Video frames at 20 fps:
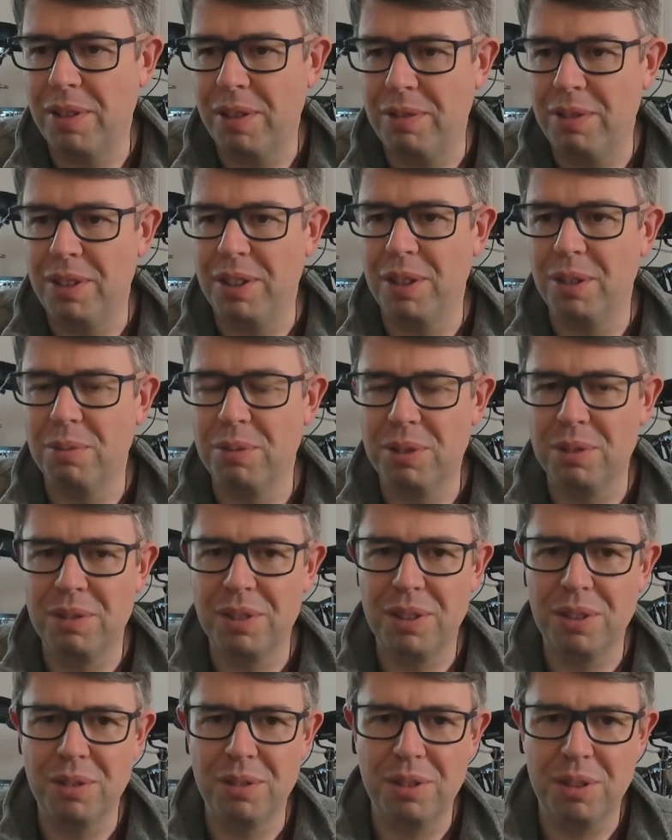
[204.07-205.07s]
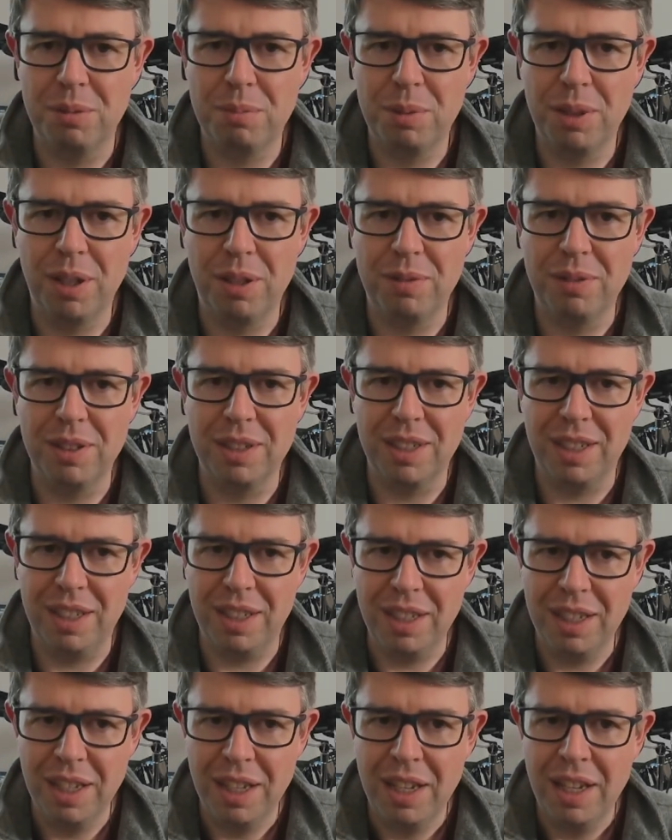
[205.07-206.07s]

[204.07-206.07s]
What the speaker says: everything was recorded perfectly,